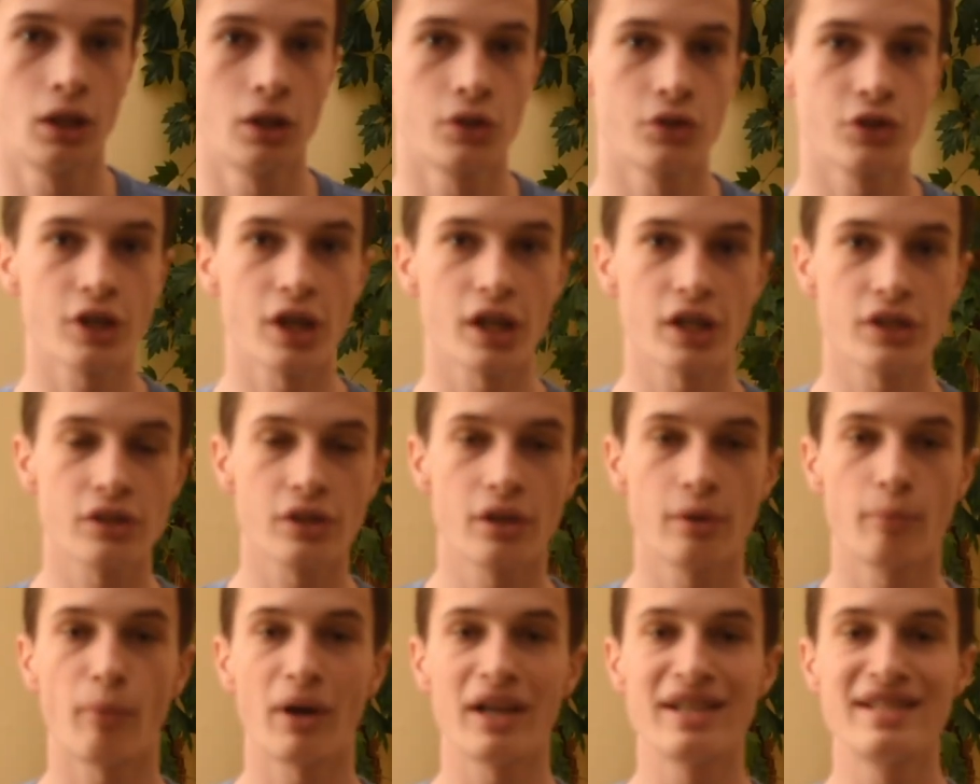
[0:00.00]
So guys,
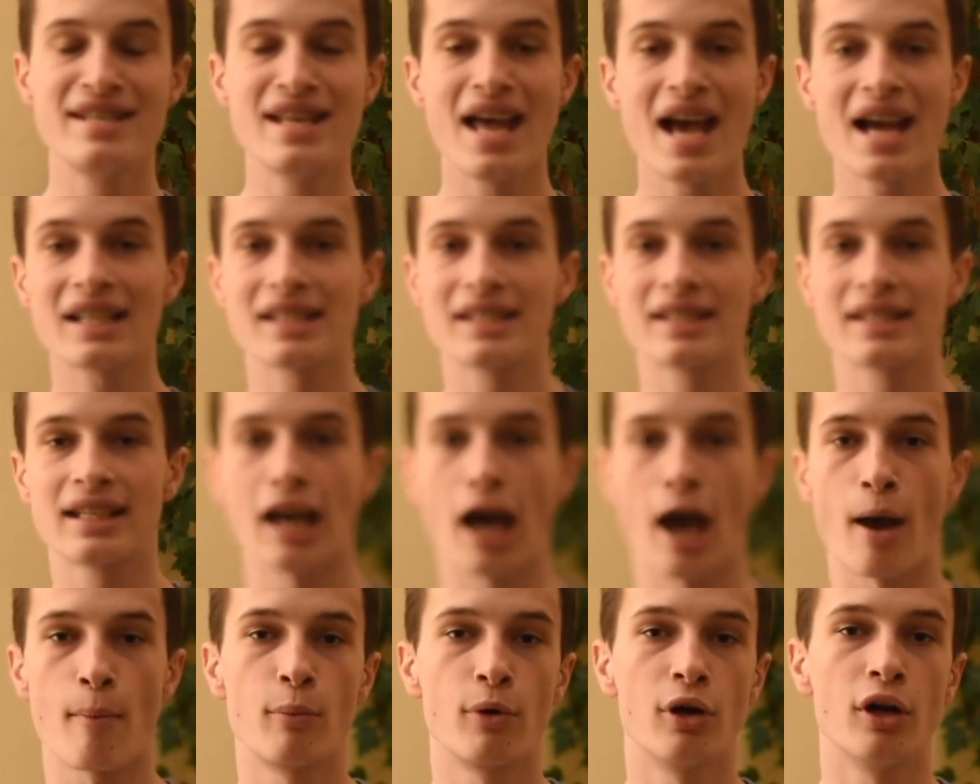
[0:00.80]
my next
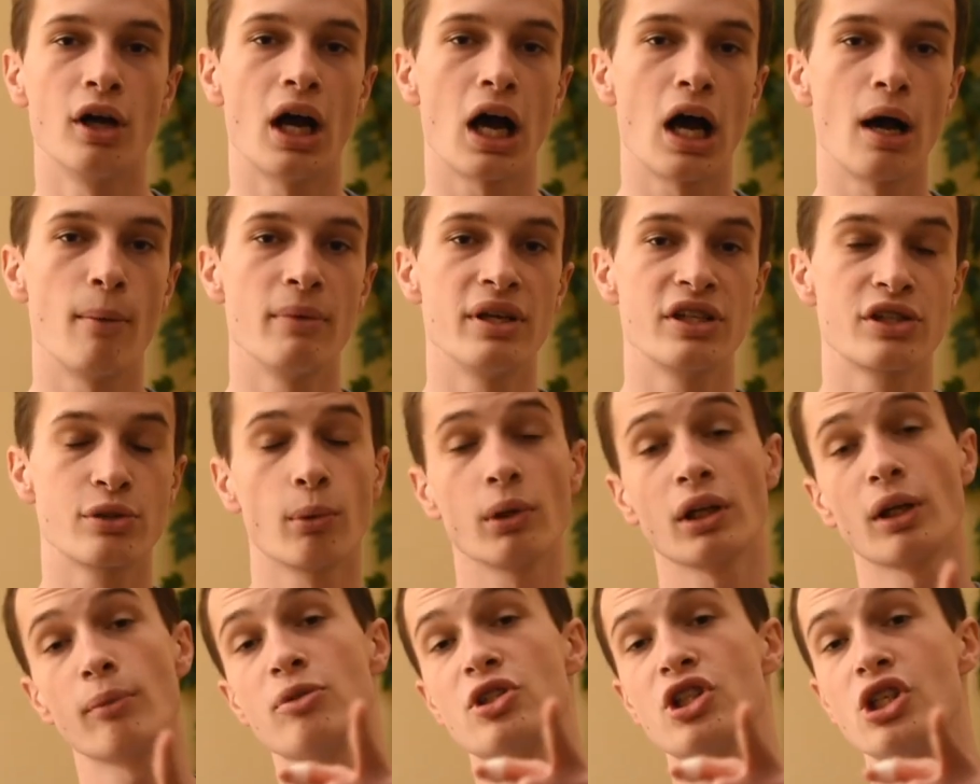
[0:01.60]
camera is the
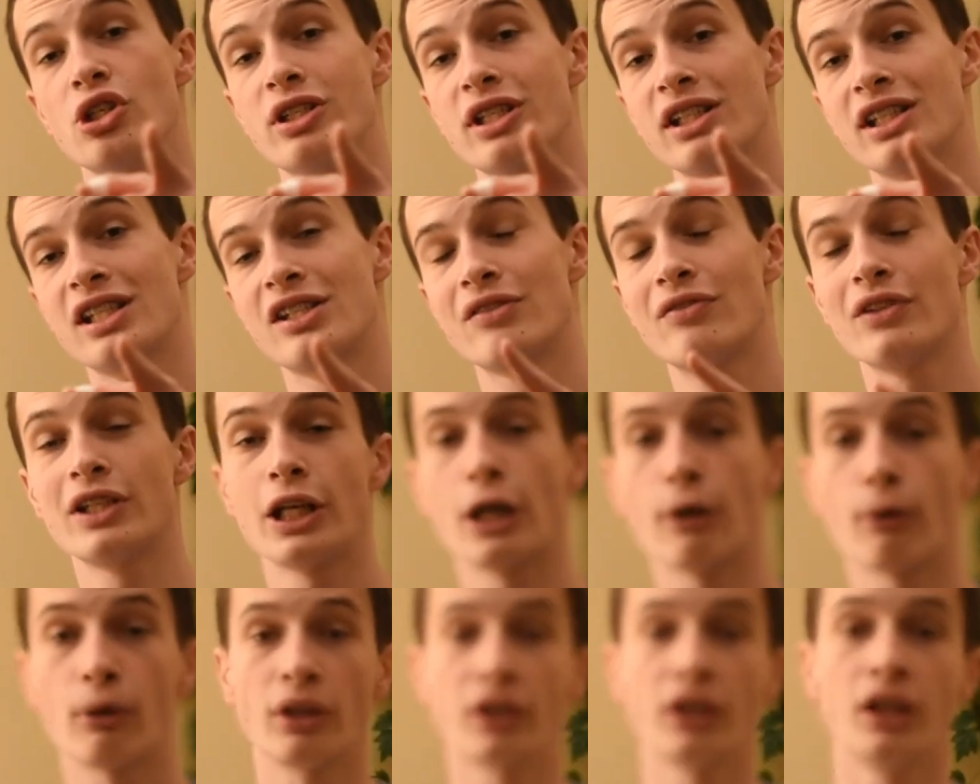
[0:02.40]
one I'm shooting this
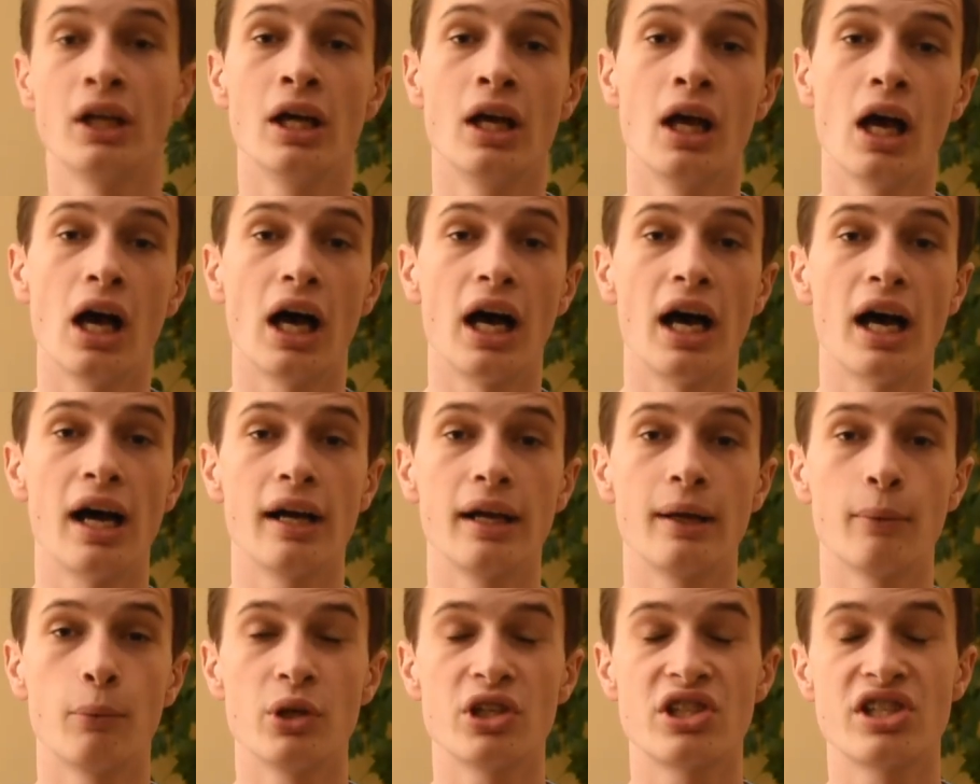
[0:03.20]
video on,
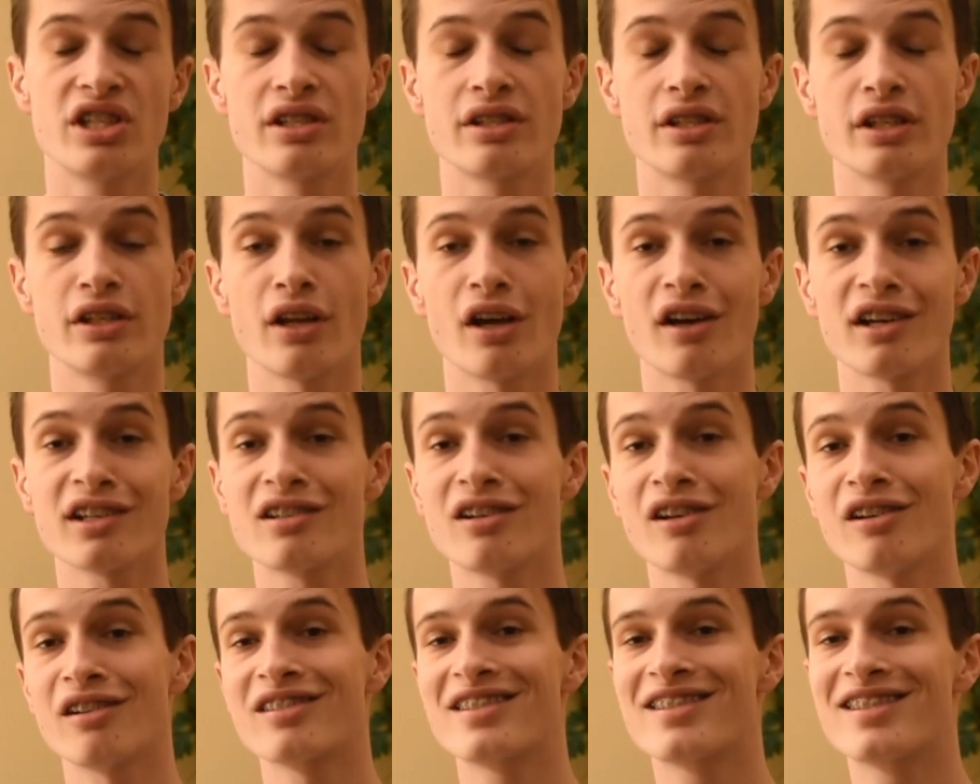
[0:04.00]
which is the
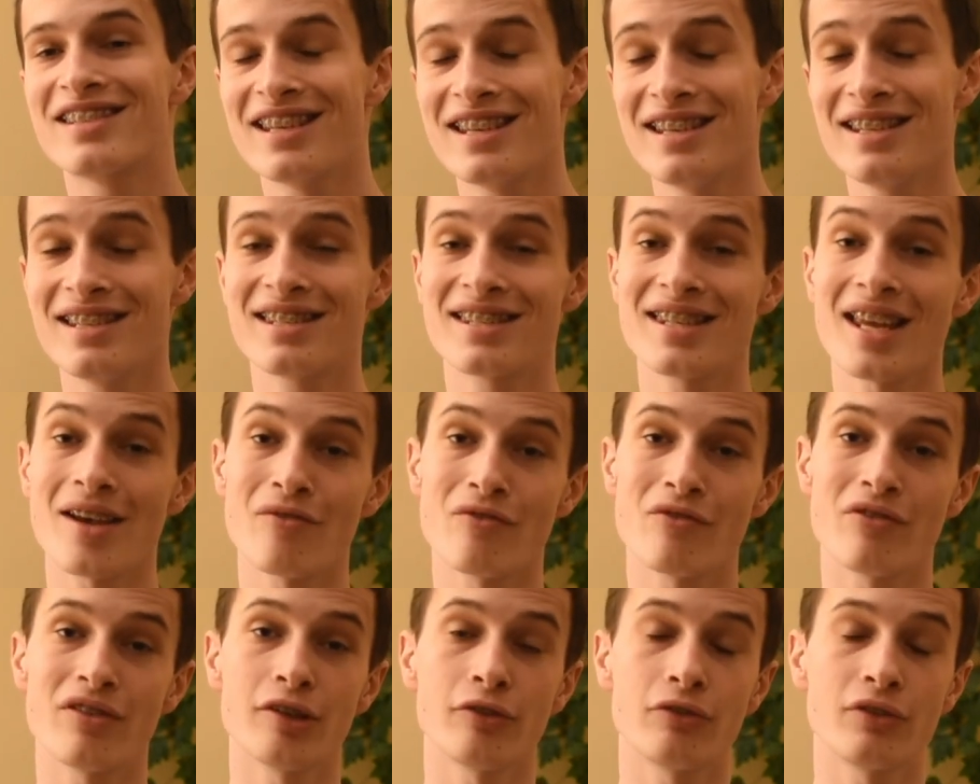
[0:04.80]
Nikon
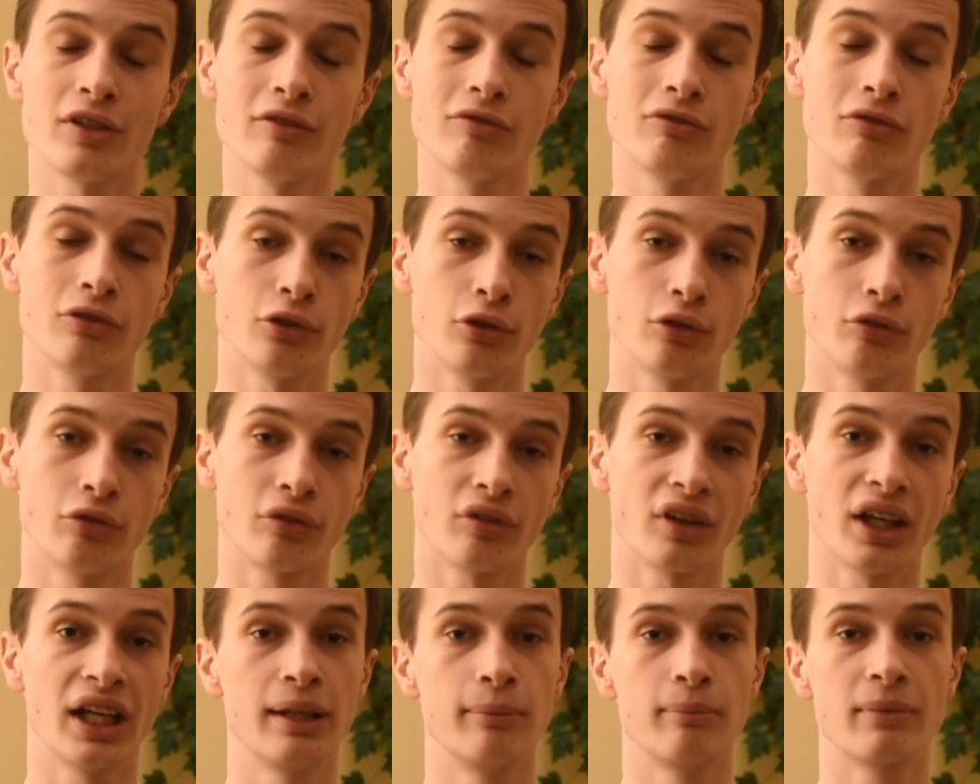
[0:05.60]
D750 full
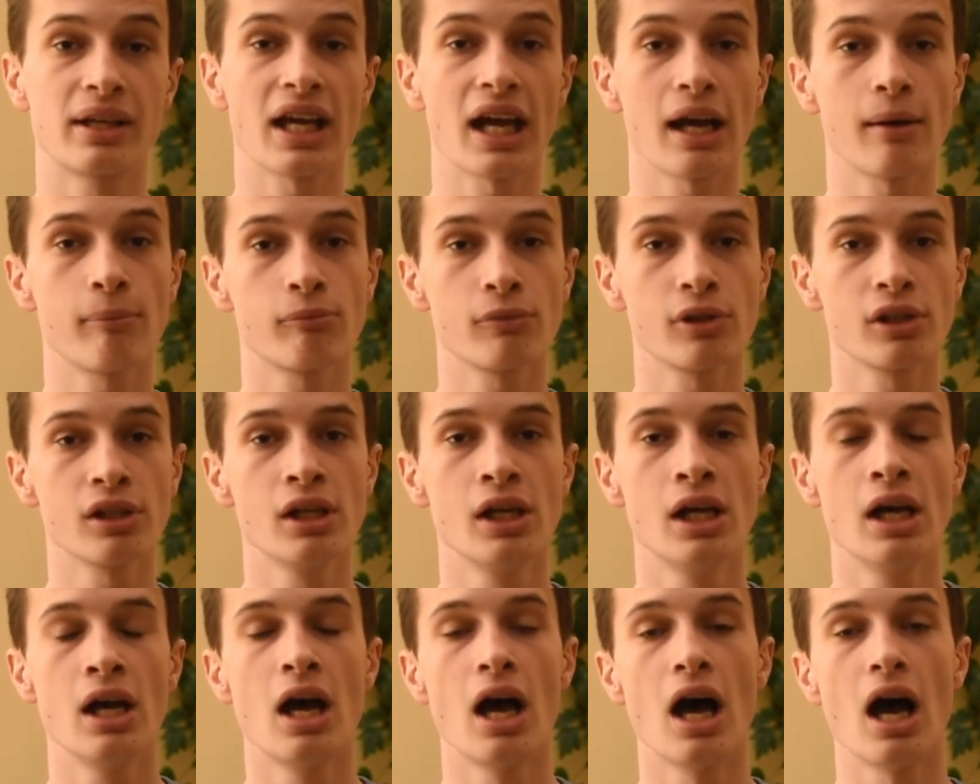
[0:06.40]
frame
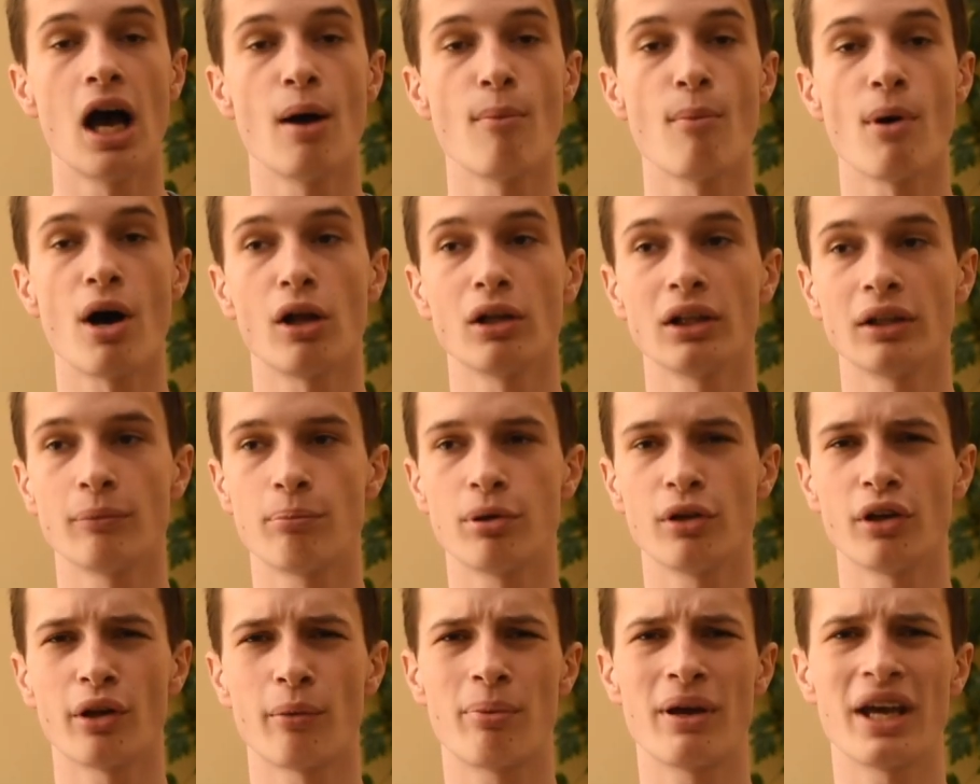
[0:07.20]
camera. I'll
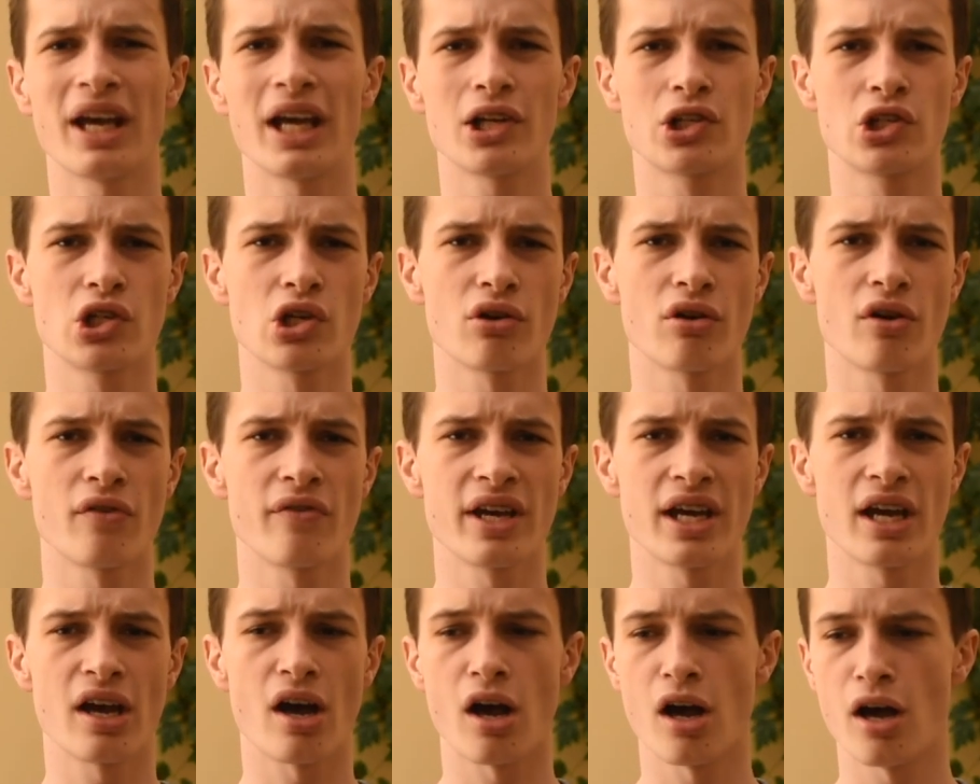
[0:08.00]
put a picture of
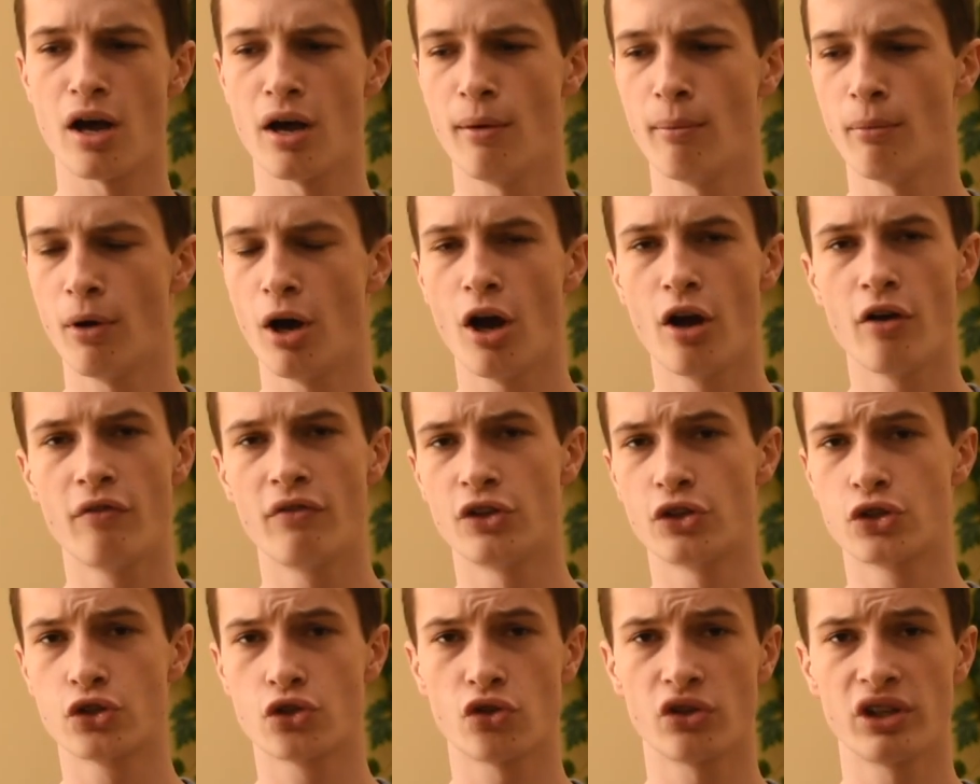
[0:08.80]
it over
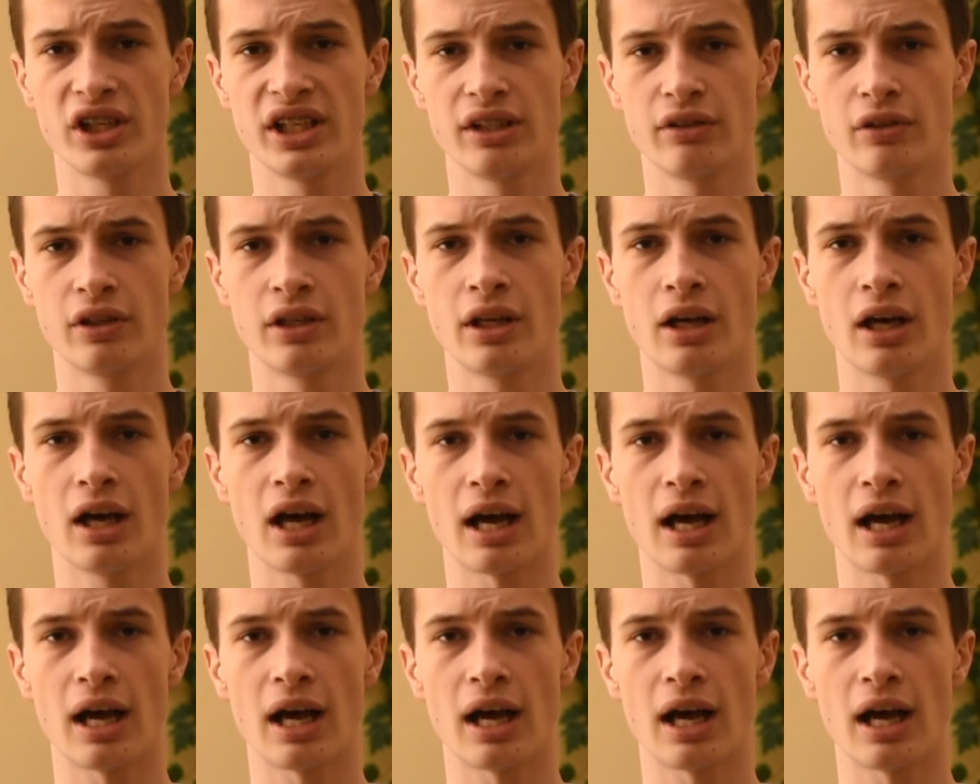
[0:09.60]
the screen